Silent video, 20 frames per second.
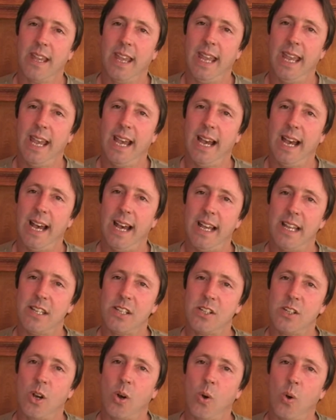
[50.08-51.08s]

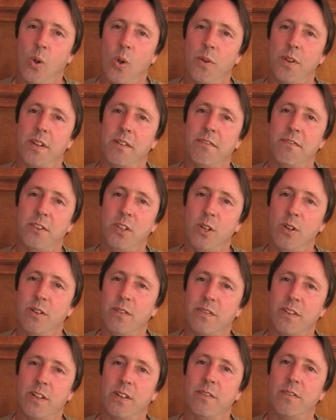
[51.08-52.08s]
had told a few
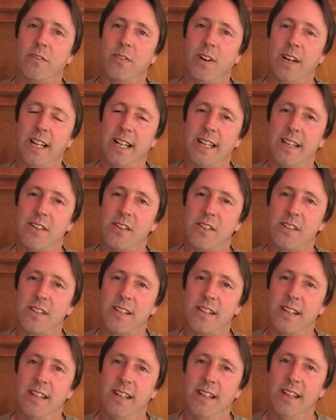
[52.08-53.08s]
of her
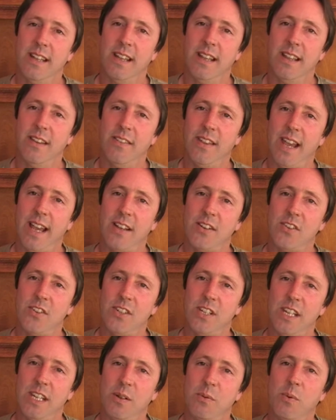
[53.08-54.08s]
friends that
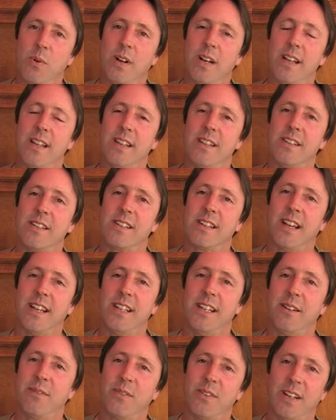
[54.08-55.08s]
she was a
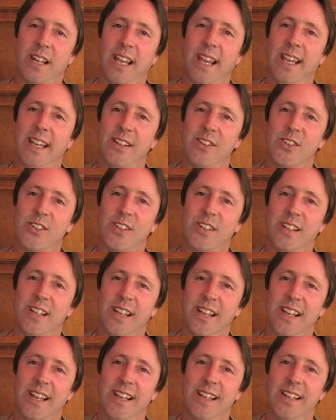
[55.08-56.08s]
different age.
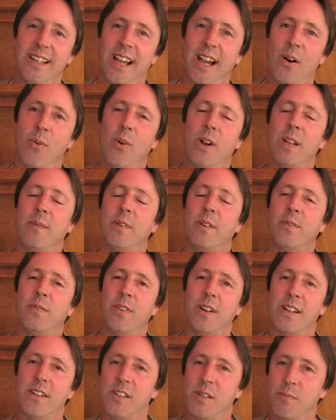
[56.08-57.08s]
Now, one of her
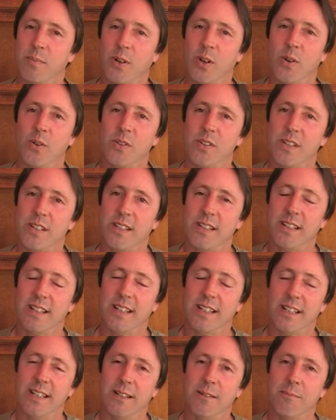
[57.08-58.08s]
friends approached
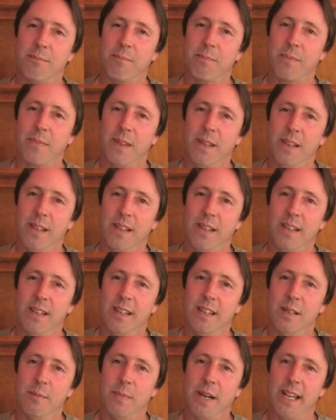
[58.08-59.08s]

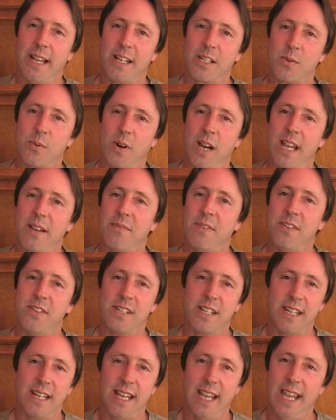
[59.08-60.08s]
my ex-wife and
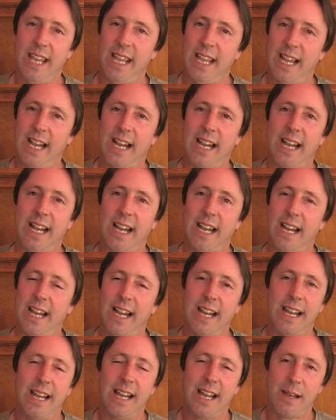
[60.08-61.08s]
said, "Hey,
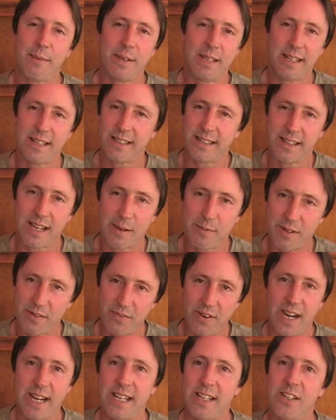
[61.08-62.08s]
I'm
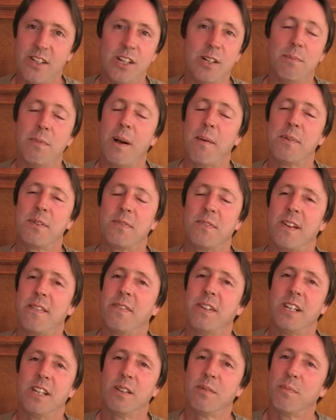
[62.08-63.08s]
invited to your mom's
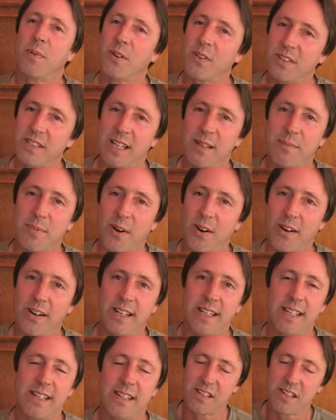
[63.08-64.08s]
50th birthday
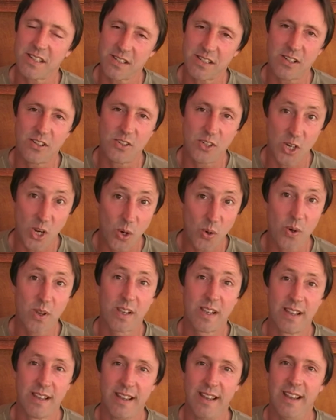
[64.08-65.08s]
party. this a
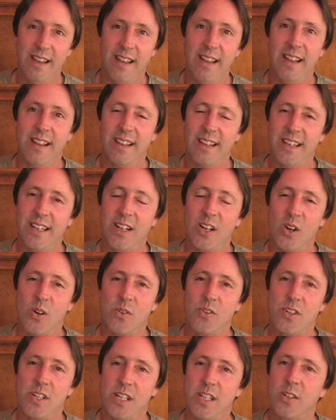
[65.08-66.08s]
joke?" You know,
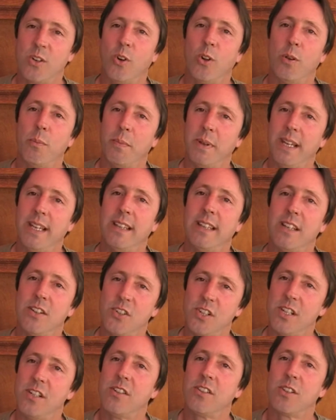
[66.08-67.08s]
she told me that
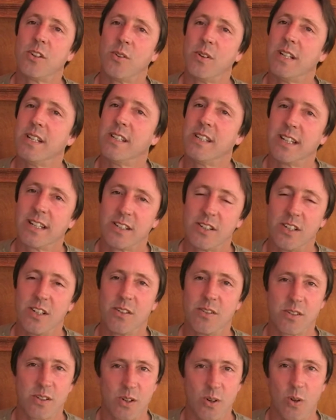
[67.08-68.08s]
she's 36
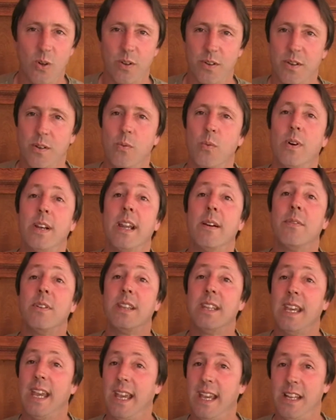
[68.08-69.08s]
years old, whatever
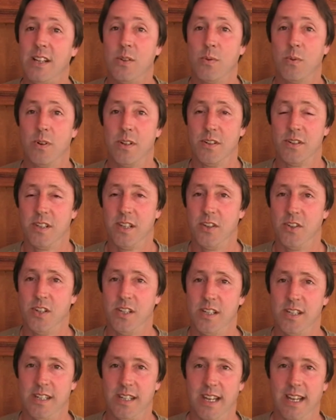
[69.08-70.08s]
the age was that
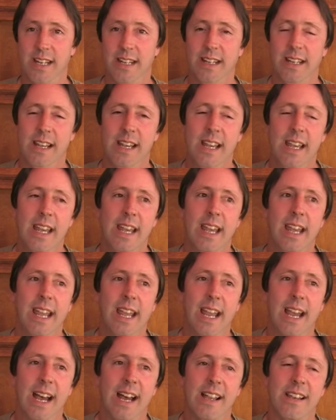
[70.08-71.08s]
she said.
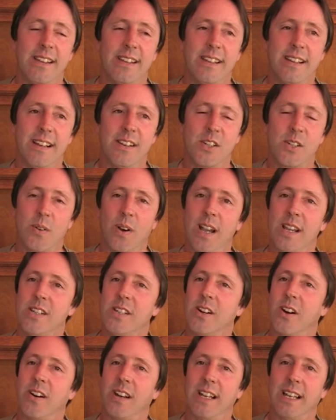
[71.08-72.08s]
And so I
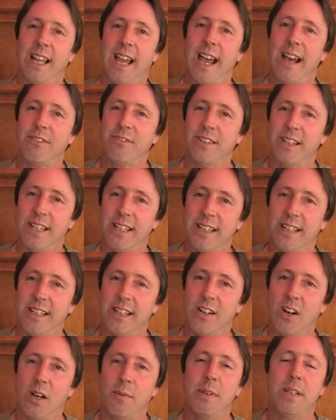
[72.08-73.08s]
started laughing.
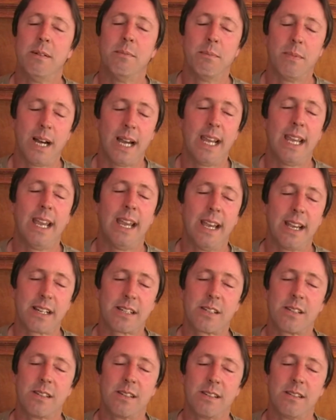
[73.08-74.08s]
My
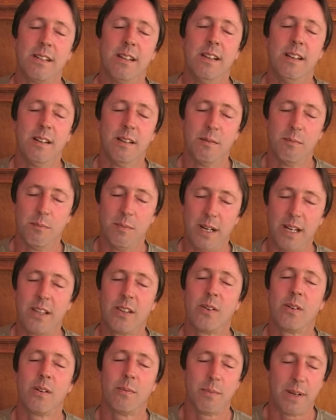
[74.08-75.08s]

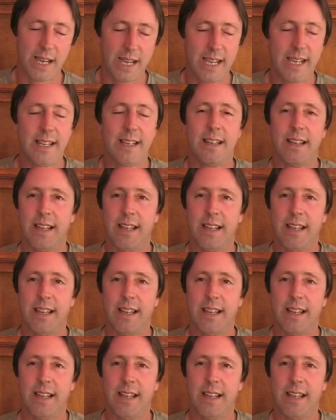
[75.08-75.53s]
ex-mother-in-law,